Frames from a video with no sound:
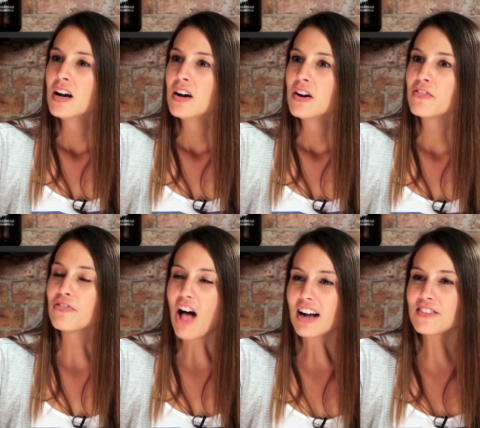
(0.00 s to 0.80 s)
hair. In
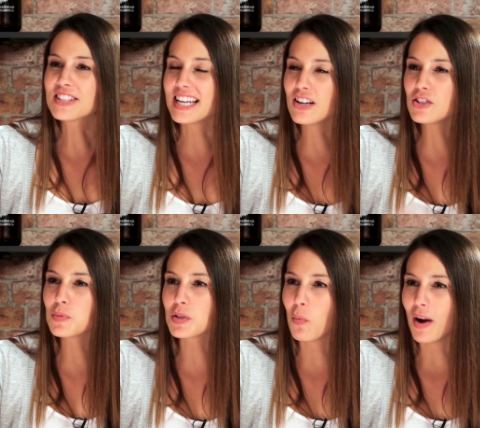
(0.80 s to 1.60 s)
Flock the video. of Seagulls
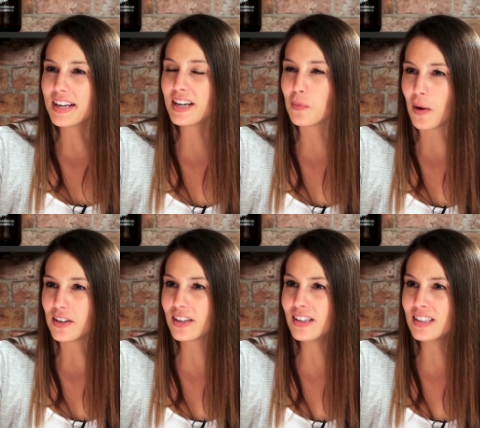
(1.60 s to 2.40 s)
was a one-hit
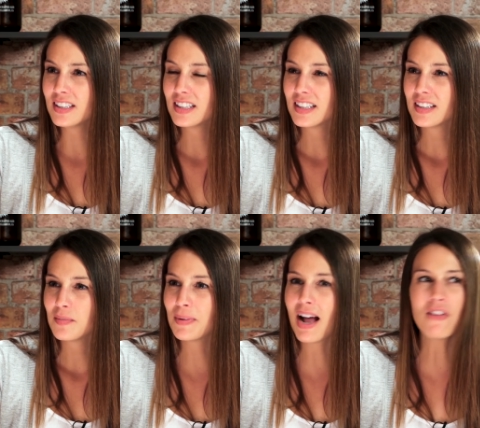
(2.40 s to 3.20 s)
wonder. Yeah.
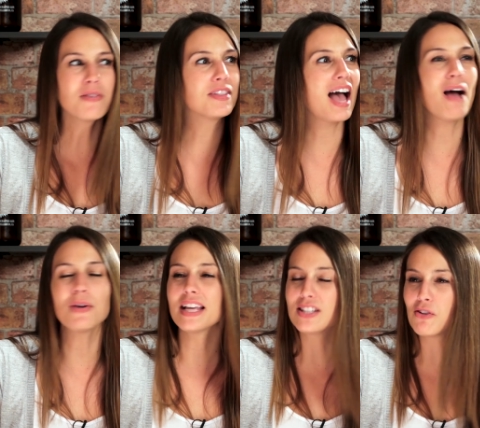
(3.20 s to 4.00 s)
But how the, how are
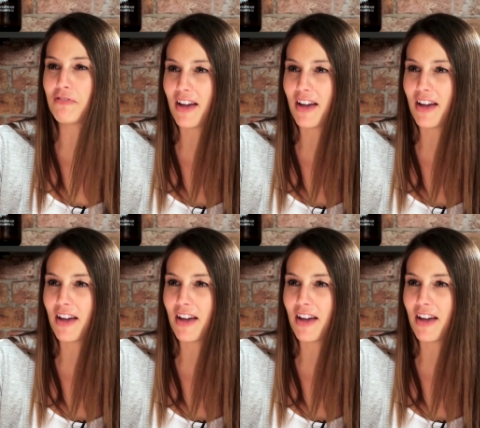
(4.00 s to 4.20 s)
they so